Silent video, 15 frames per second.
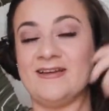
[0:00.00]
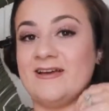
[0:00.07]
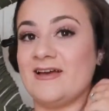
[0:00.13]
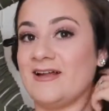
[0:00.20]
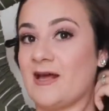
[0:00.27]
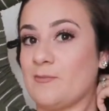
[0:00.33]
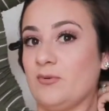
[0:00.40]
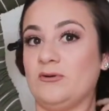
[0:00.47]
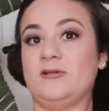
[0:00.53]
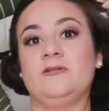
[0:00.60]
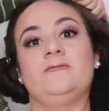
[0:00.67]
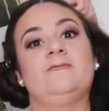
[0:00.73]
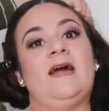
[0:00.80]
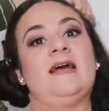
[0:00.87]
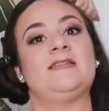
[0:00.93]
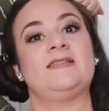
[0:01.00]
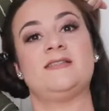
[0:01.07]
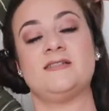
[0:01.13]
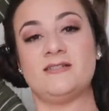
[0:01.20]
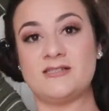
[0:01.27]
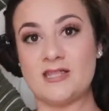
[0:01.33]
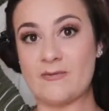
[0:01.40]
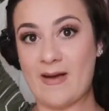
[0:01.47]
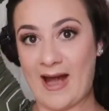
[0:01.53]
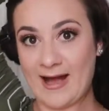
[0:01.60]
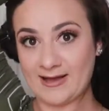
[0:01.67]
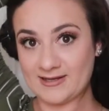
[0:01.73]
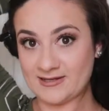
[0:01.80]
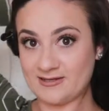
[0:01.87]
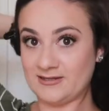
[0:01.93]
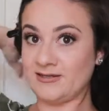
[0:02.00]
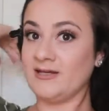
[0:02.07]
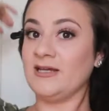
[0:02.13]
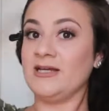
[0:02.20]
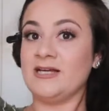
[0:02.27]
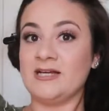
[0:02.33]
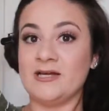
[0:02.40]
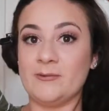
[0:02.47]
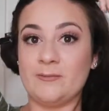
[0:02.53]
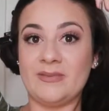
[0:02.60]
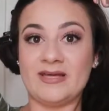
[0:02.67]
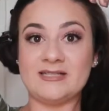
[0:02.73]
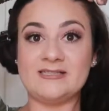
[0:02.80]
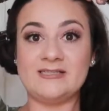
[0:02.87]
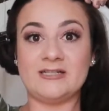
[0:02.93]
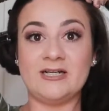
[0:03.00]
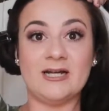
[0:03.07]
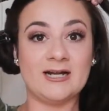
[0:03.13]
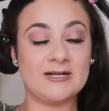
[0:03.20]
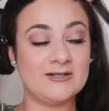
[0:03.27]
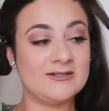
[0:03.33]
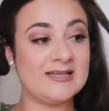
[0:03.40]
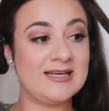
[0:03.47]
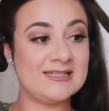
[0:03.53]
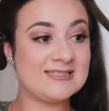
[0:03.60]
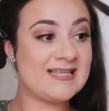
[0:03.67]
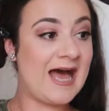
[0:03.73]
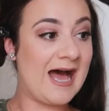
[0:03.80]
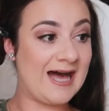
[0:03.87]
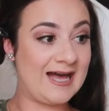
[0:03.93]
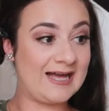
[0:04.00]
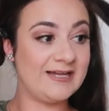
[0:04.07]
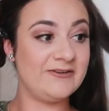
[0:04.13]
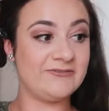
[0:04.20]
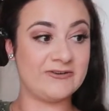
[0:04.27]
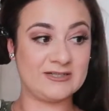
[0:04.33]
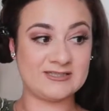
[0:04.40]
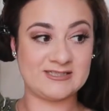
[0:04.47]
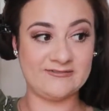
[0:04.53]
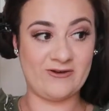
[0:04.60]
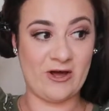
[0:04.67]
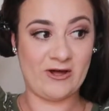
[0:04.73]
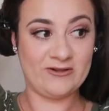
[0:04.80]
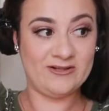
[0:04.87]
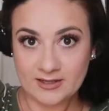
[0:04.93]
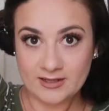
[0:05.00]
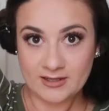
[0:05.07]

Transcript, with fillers: And I pull the rest to the back because your girl gets hot, first of all.